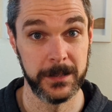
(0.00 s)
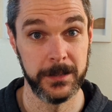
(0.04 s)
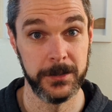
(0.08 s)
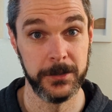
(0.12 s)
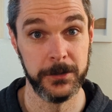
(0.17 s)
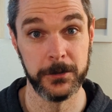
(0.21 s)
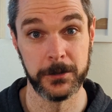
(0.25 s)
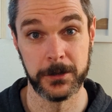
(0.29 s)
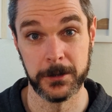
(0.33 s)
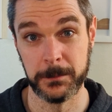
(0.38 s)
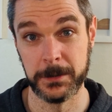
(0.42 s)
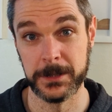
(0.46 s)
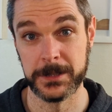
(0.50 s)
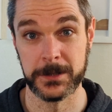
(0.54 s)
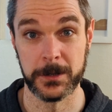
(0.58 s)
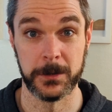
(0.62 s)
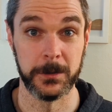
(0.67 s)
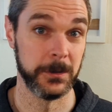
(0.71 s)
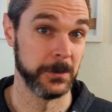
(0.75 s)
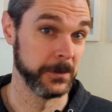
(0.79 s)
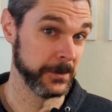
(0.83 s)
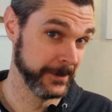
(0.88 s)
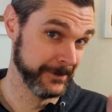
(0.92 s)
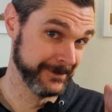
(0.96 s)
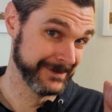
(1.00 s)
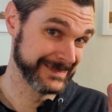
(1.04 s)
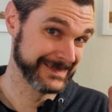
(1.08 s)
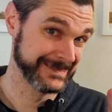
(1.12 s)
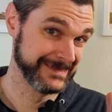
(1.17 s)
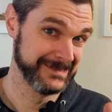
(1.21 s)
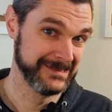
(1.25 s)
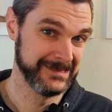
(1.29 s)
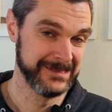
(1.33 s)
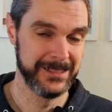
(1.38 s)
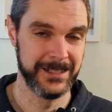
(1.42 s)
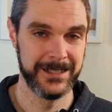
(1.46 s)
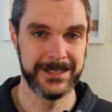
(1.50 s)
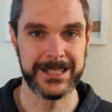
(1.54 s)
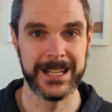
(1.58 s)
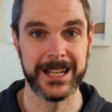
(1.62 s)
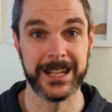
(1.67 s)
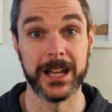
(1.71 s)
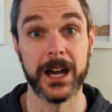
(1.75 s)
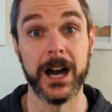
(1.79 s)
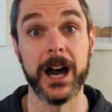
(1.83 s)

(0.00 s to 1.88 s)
You could be told, take a